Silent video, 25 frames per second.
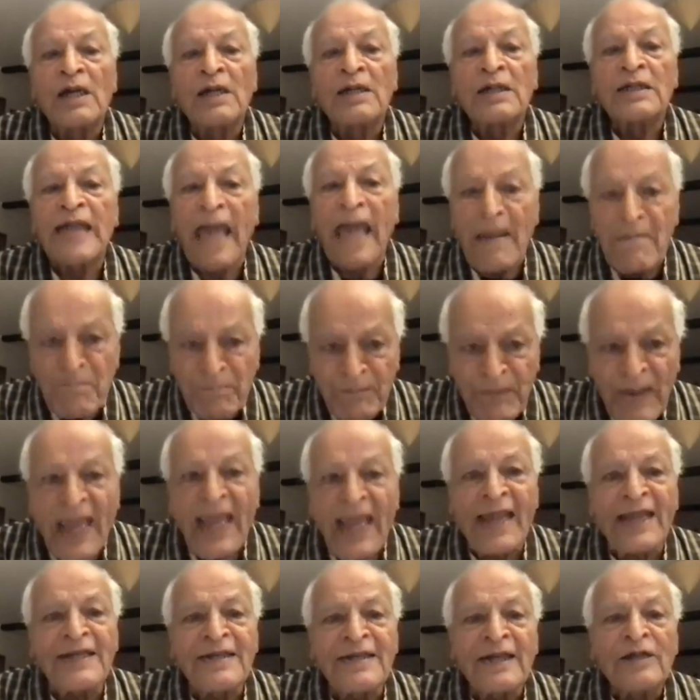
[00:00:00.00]

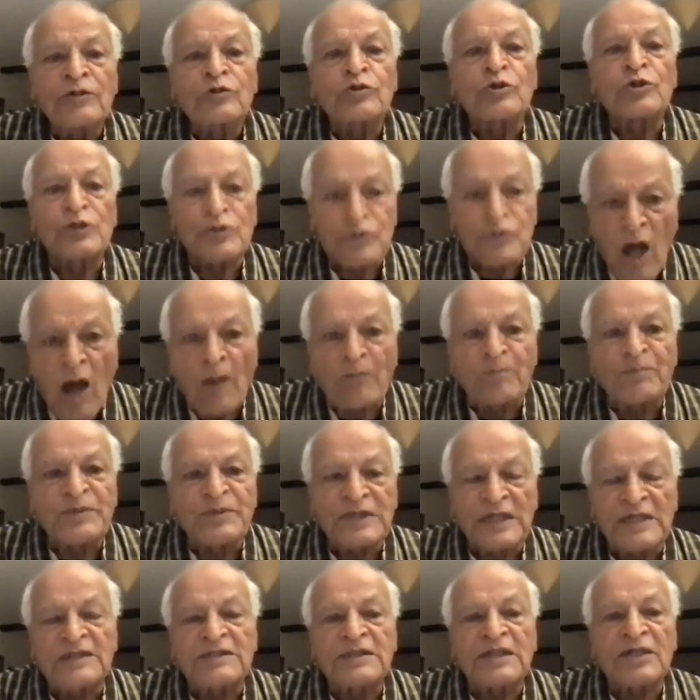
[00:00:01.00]
campaign to stop
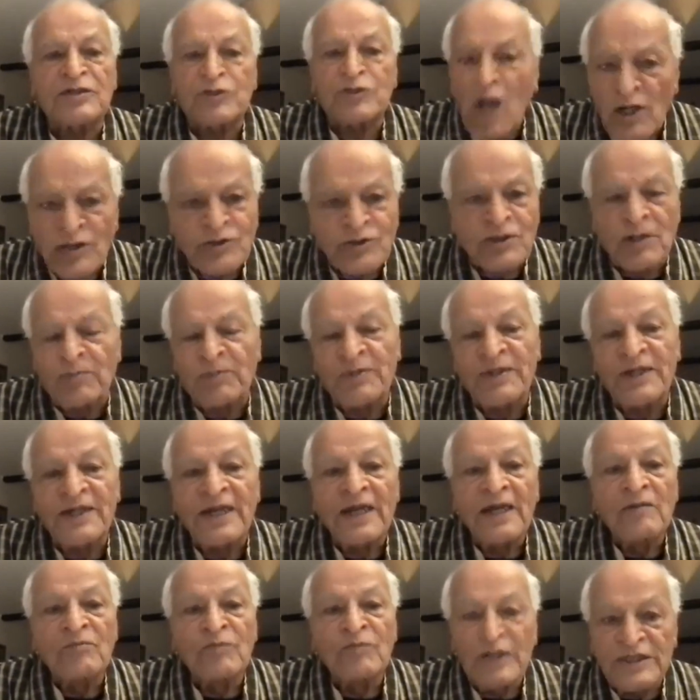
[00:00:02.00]
this catastrophe
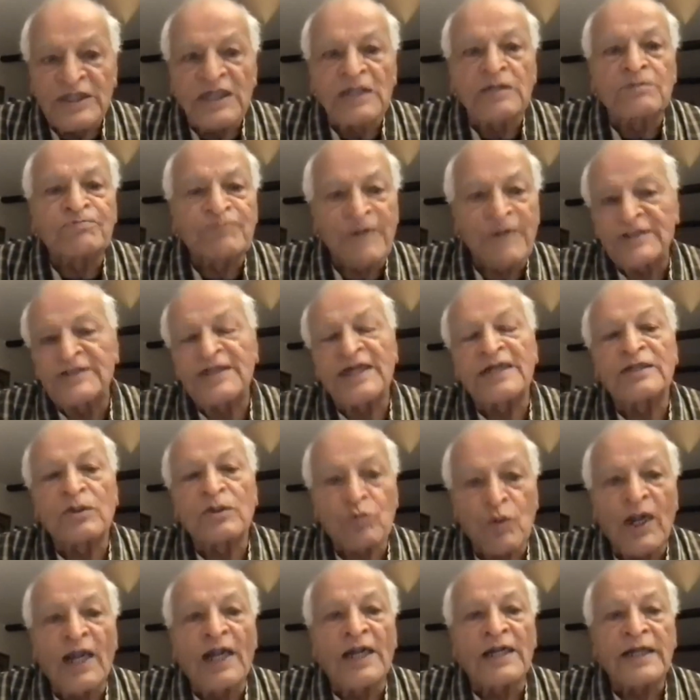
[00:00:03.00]
which is facing the
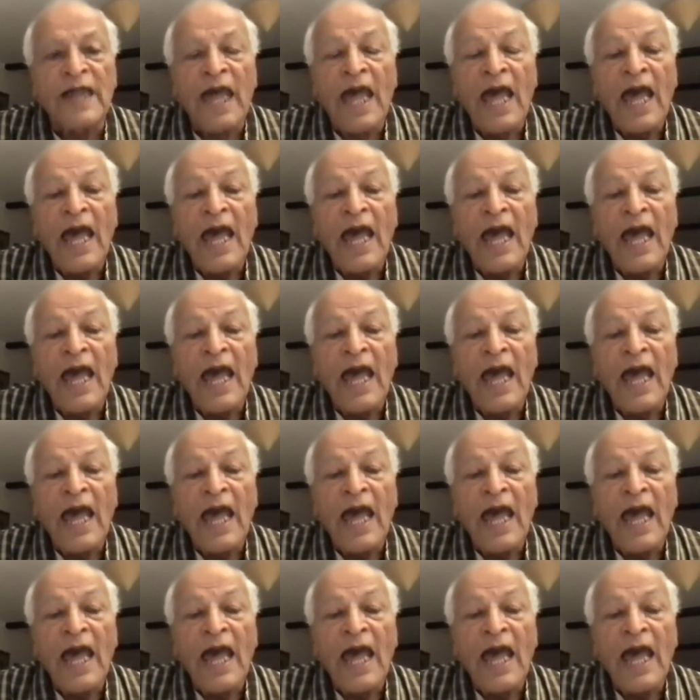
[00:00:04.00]
world.